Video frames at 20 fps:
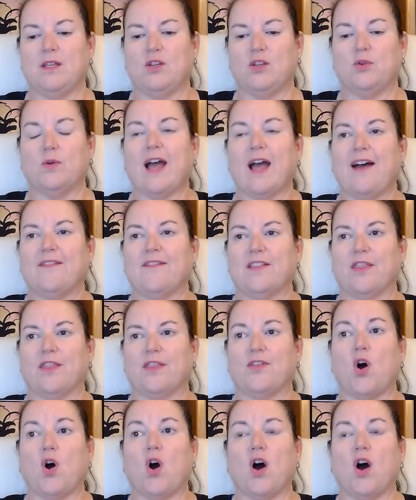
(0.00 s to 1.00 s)
you
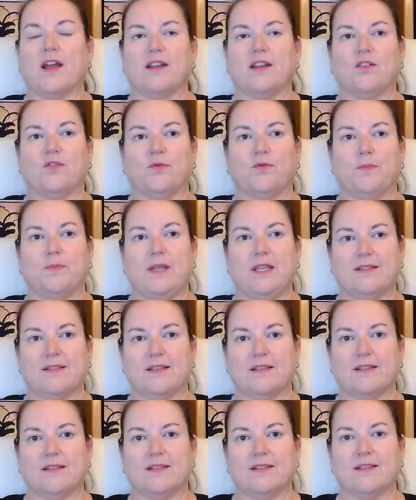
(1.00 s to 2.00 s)
haven't thought of
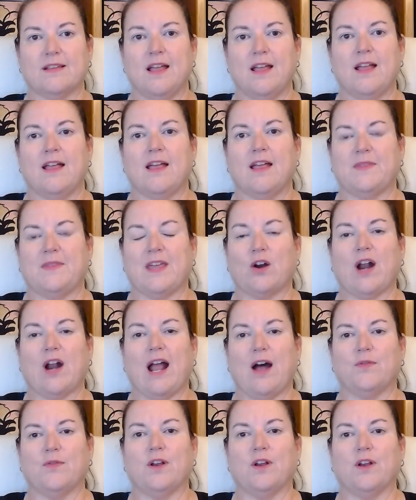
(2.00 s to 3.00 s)
pieces that are
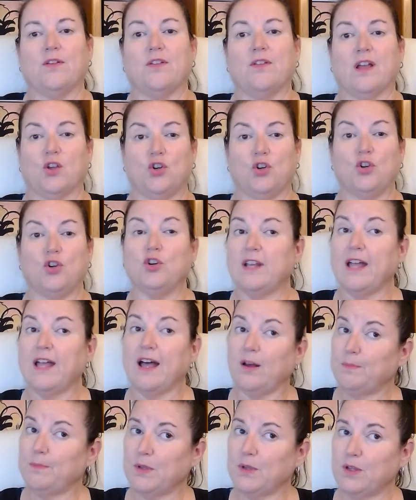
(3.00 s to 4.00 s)
out there that could
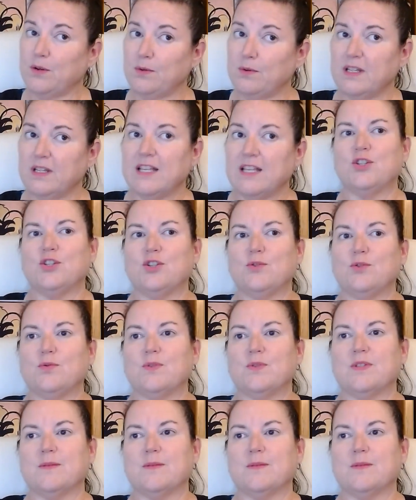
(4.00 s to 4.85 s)
help you do